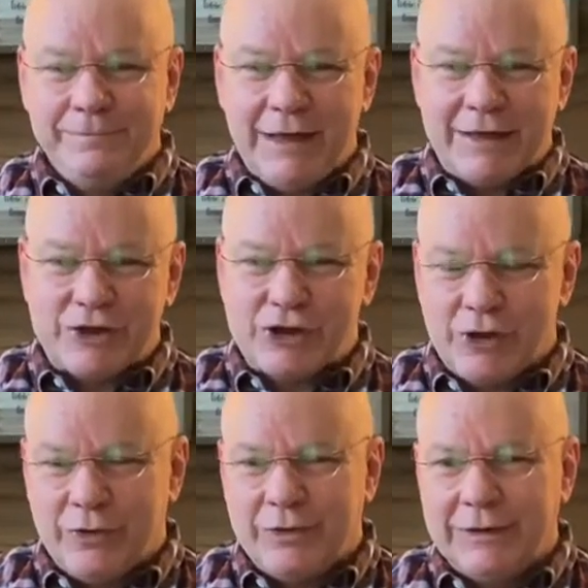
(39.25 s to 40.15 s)
And
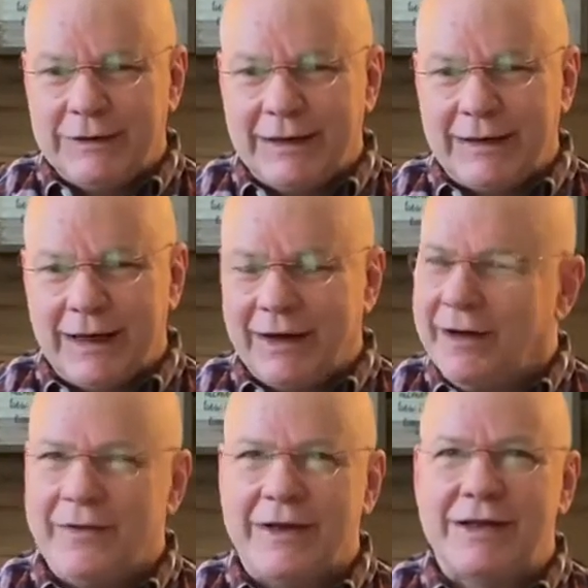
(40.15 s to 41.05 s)
so I
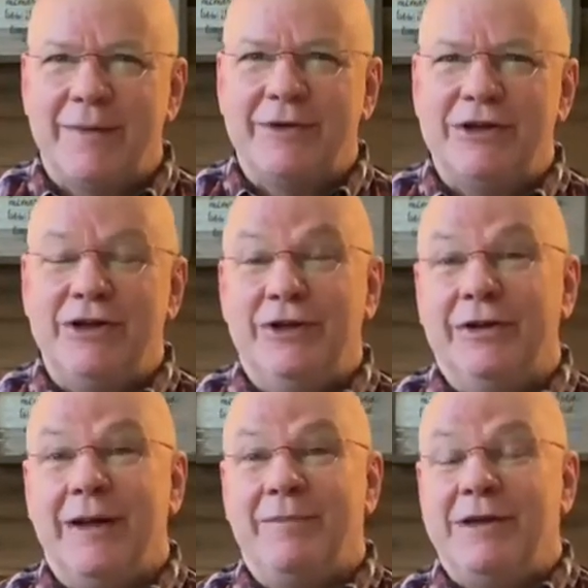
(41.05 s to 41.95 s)
love that time of the year,
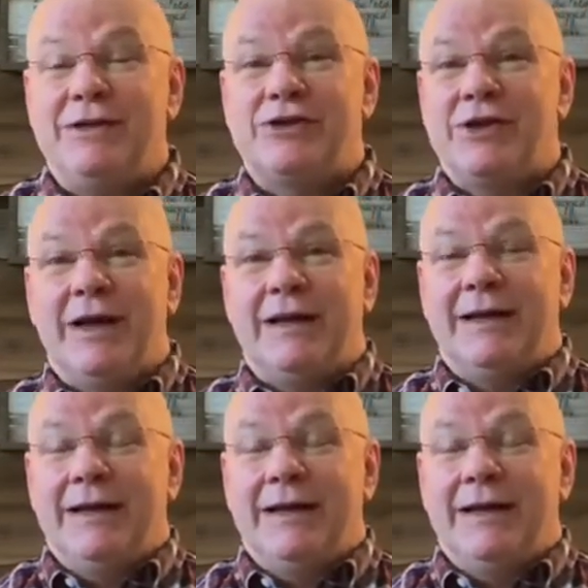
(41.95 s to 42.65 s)
and that means that